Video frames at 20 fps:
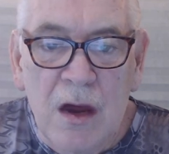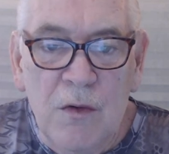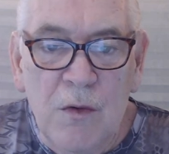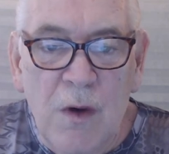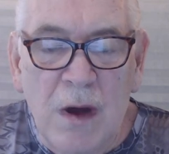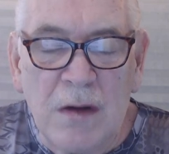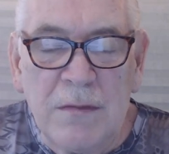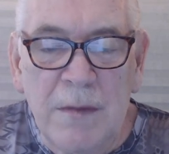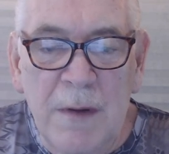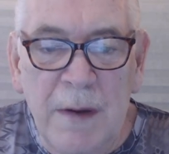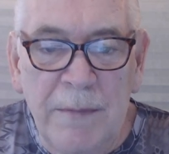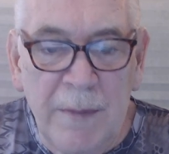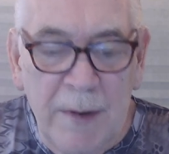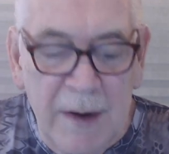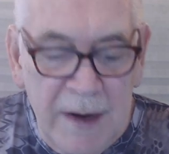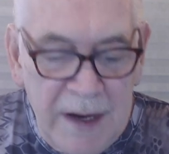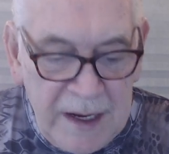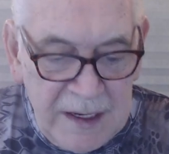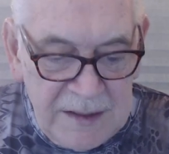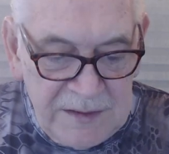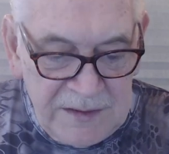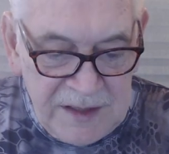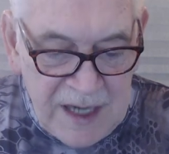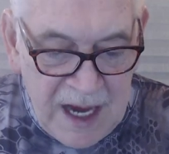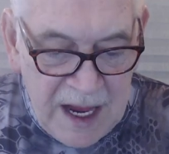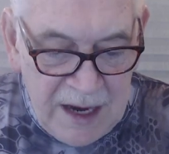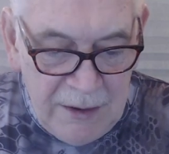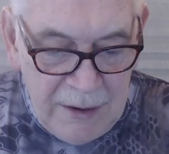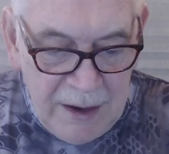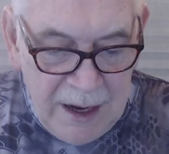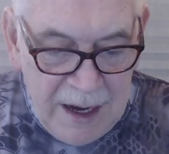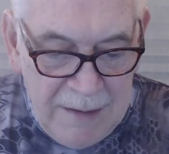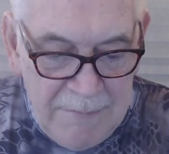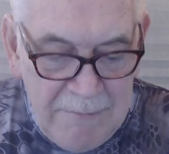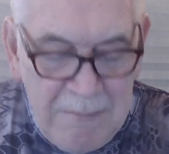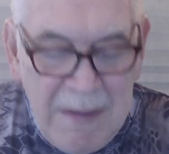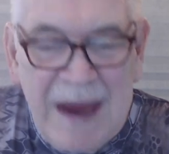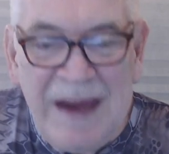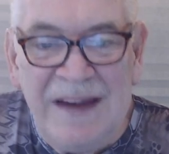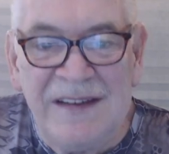Welcome, everybody. It's Saturday,
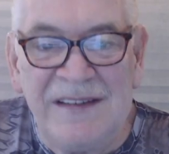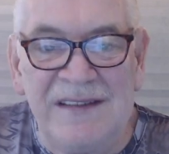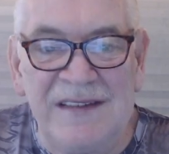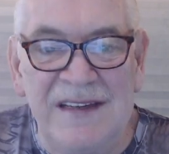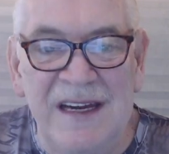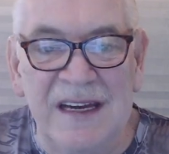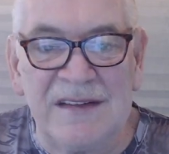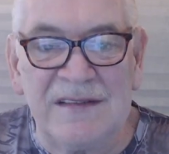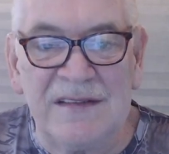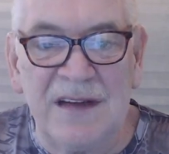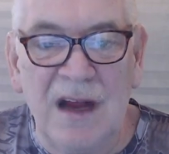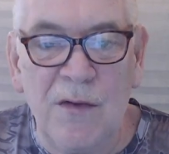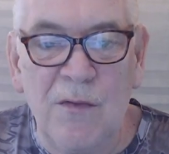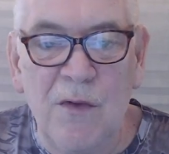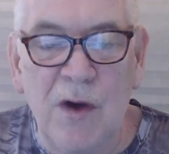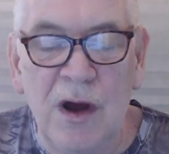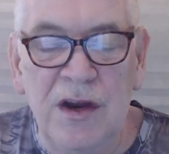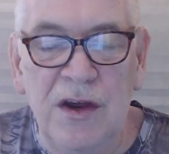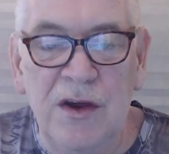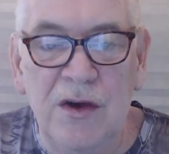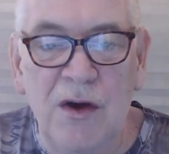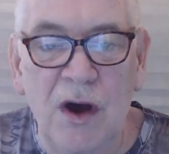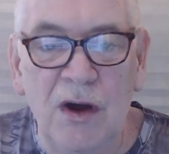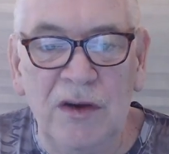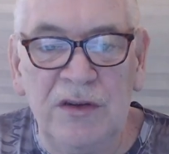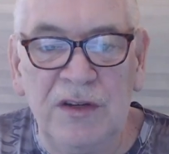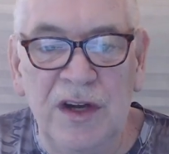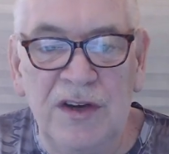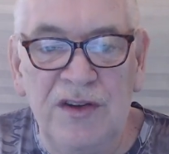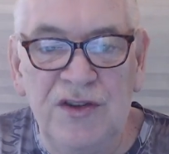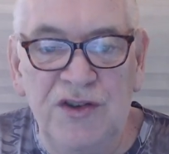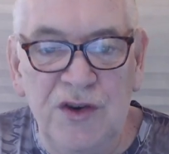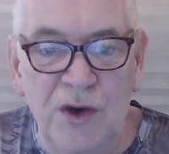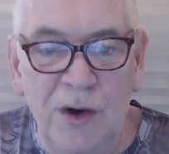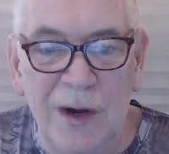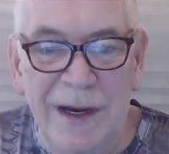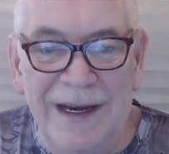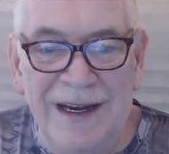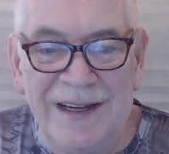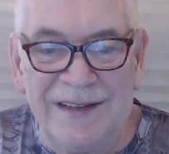May 6th. I want you all to
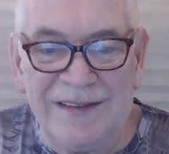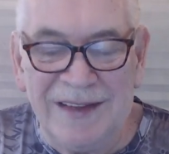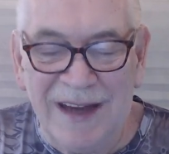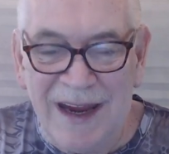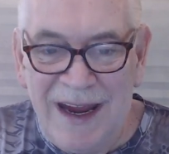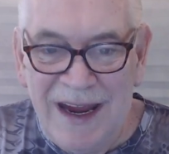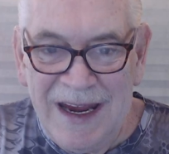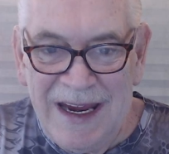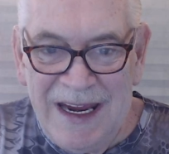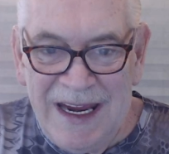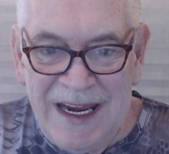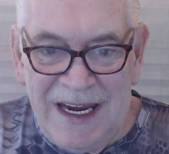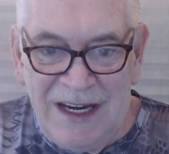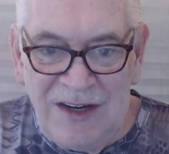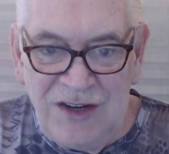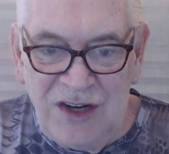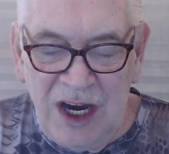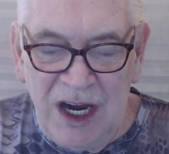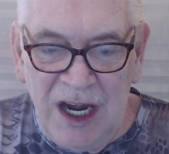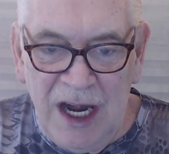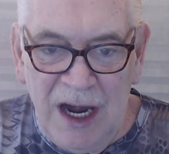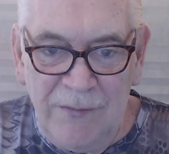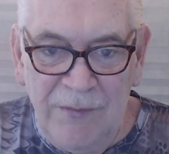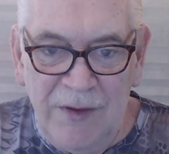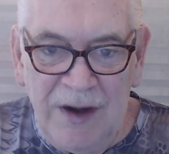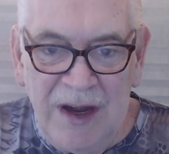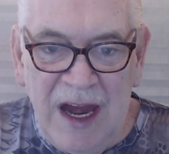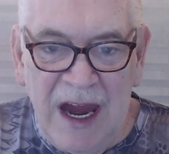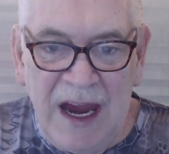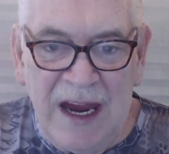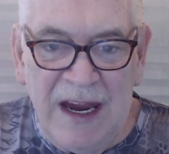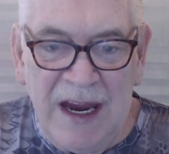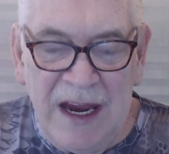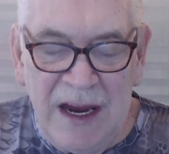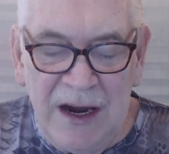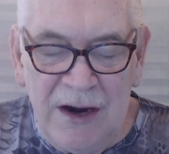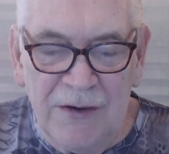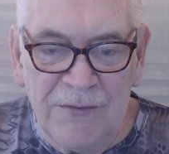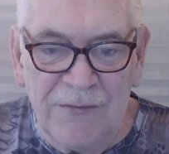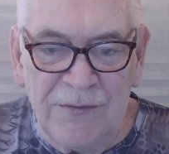join us each and every day
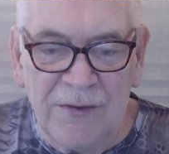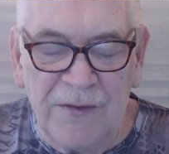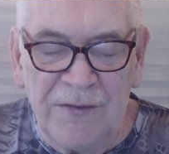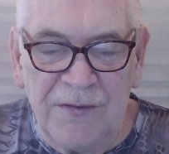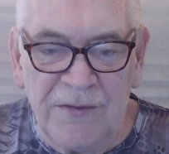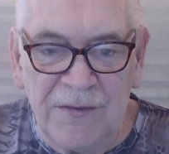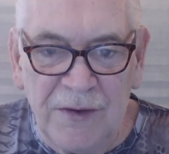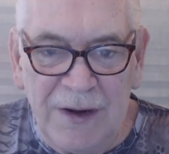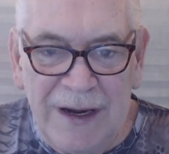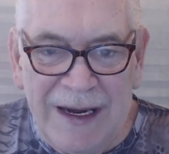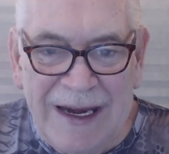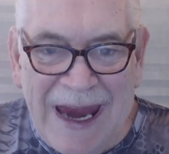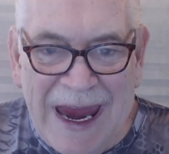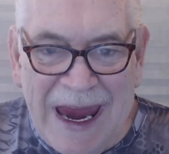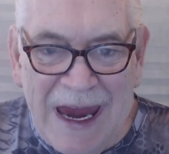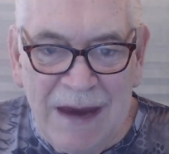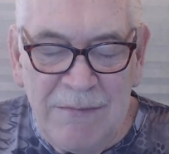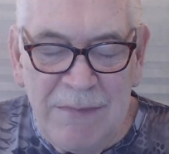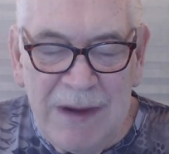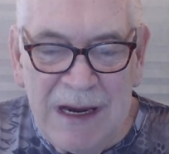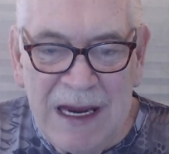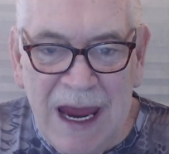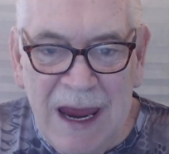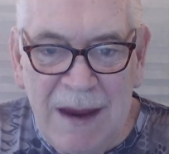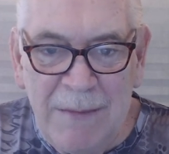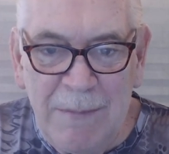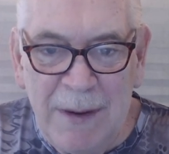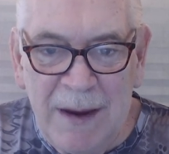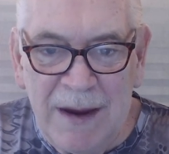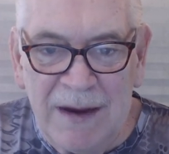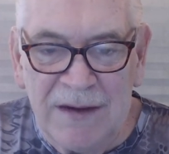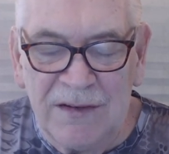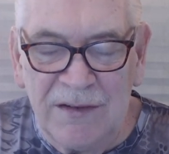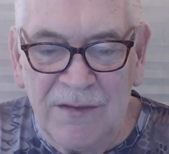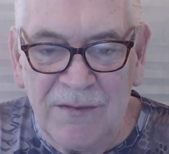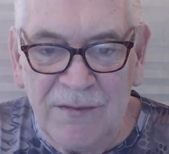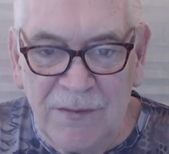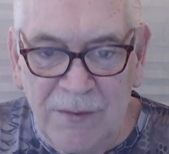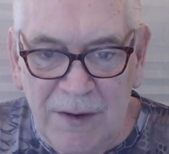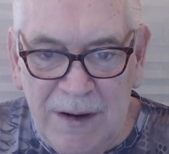here for free NBA picks
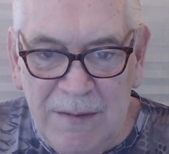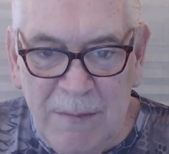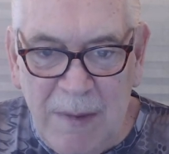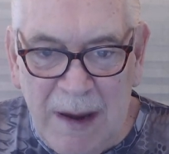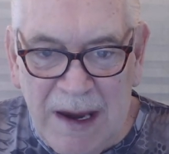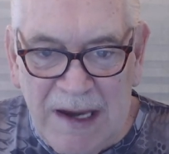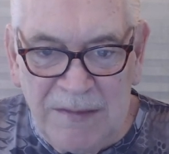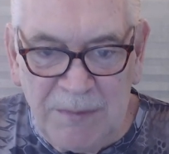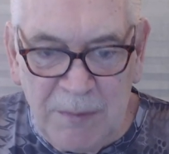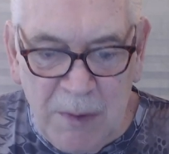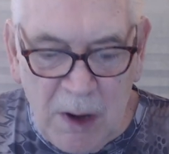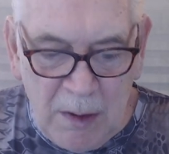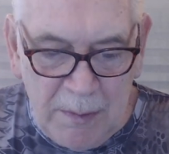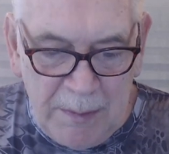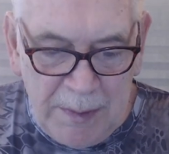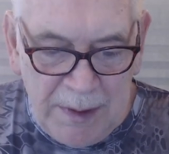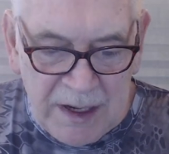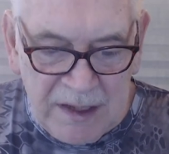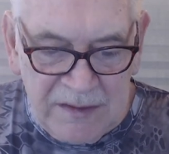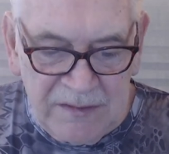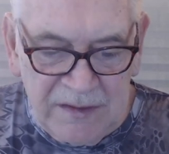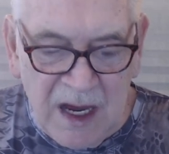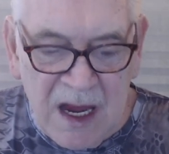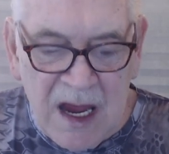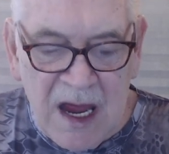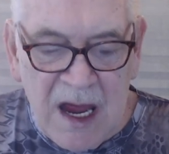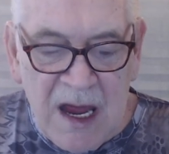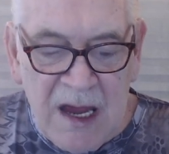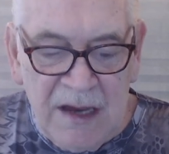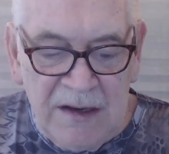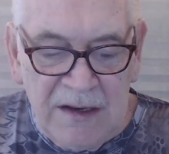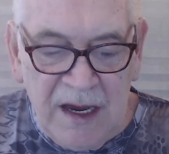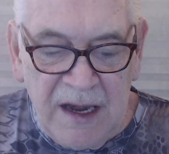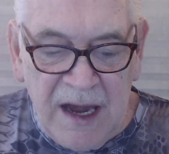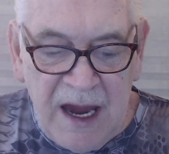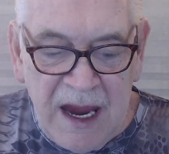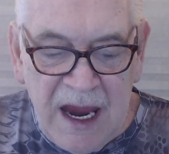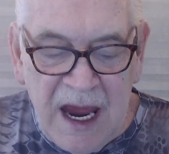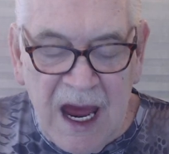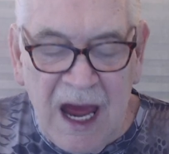and free baseball picks.
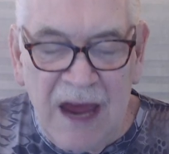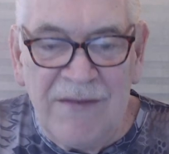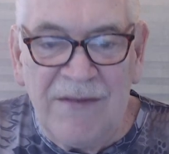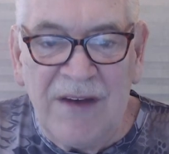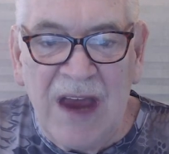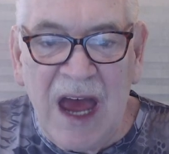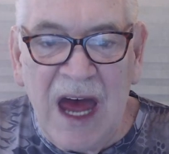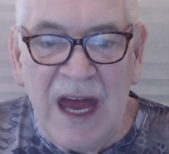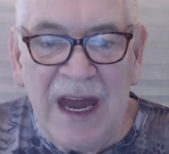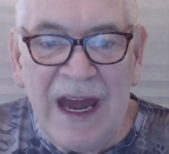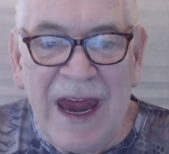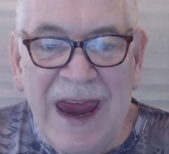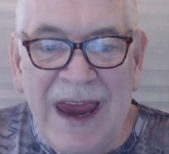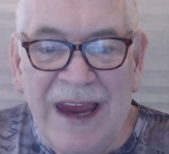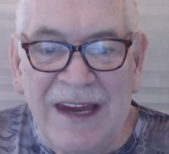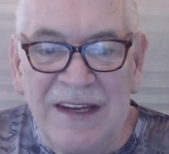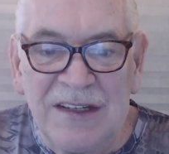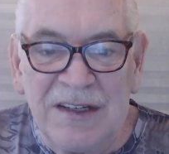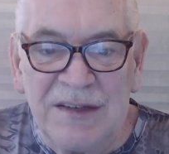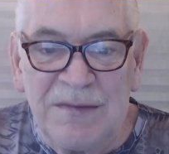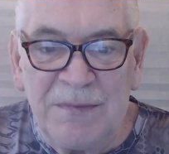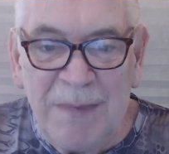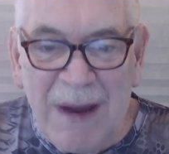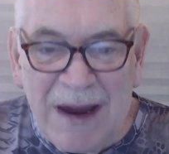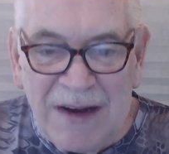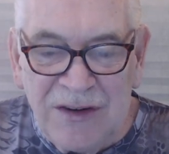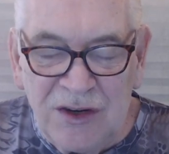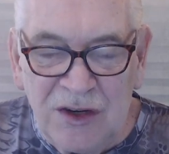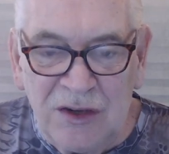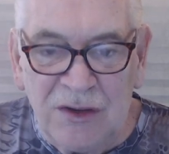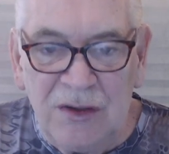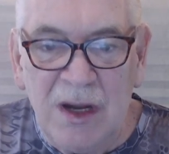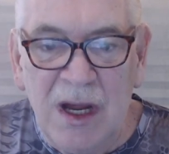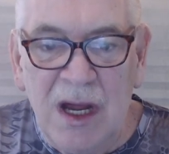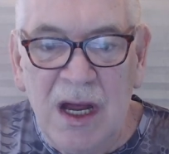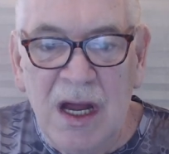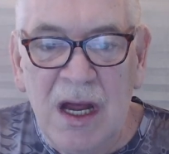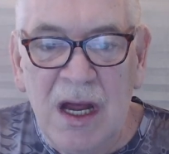Today, I've got a special,